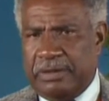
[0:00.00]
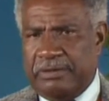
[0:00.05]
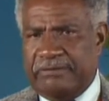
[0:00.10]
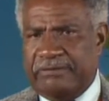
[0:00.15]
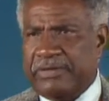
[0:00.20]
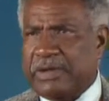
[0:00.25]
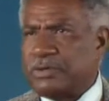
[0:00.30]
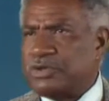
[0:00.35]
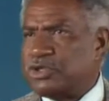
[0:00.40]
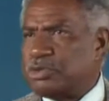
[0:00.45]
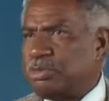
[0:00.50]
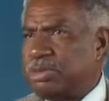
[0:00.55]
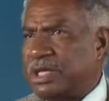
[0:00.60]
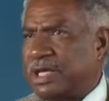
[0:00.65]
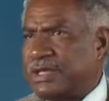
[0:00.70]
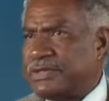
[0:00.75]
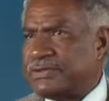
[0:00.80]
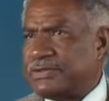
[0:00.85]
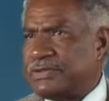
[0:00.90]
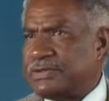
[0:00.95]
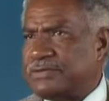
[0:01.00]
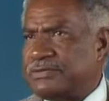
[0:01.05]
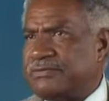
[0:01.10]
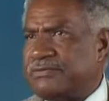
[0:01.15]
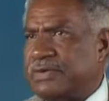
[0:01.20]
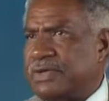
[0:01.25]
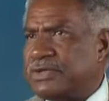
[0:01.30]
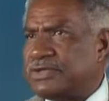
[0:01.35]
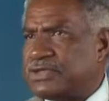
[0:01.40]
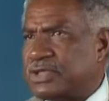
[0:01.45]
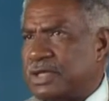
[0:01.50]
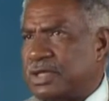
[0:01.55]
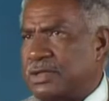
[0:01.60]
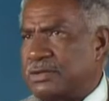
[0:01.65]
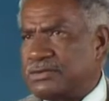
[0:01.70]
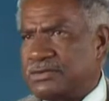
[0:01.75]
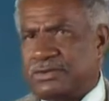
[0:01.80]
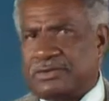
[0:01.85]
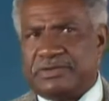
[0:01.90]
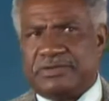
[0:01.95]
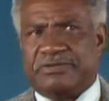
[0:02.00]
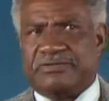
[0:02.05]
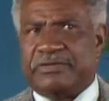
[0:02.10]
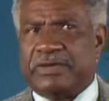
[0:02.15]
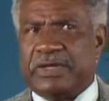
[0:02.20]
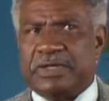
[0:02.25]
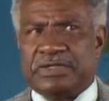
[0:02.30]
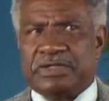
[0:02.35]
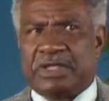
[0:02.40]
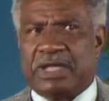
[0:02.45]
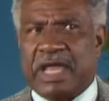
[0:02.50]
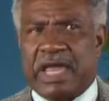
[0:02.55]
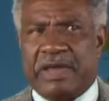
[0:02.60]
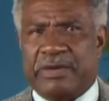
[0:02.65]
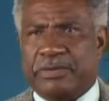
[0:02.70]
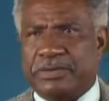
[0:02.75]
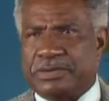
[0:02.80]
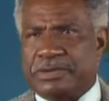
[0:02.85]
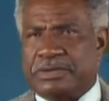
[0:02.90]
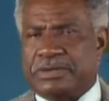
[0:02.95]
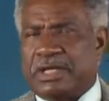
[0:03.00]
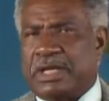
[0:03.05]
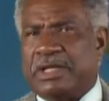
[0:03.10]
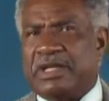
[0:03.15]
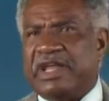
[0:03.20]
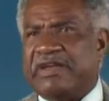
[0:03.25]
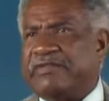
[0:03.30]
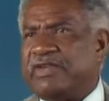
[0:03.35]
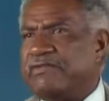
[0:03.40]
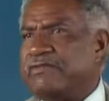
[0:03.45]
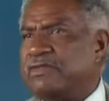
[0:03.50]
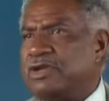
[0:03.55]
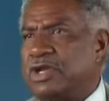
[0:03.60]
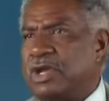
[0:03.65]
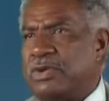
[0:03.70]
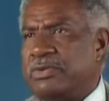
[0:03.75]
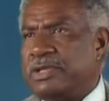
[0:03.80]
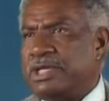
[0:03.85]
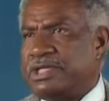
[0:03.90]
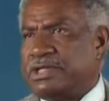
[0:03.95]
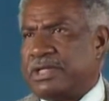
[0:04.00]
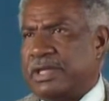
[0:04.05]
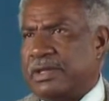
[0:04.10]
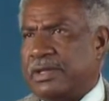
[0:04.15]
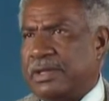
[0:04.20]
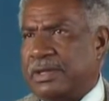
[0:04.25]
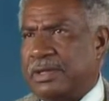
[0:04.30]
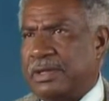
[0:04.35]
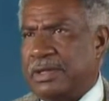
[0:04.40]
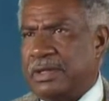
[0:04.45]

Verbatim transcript: various places and various cultures and various languages that never even known each other.